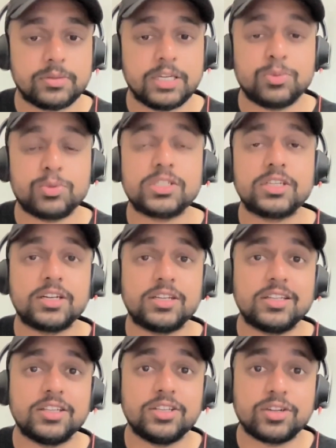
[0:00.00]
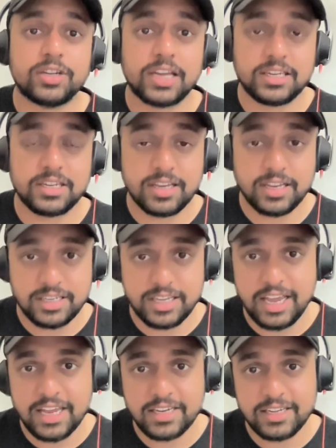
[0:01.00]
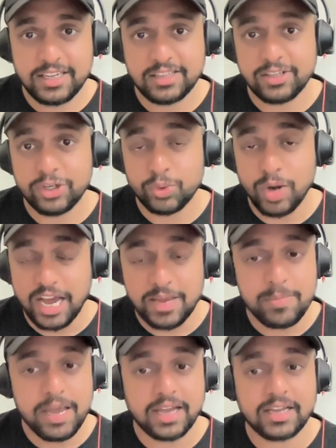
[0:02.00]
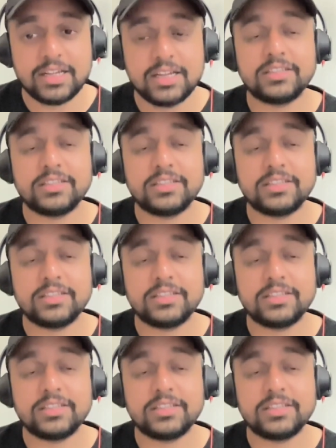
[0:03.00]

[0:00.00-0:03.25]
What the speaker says: It wasn't until the year 1998 in the new iMac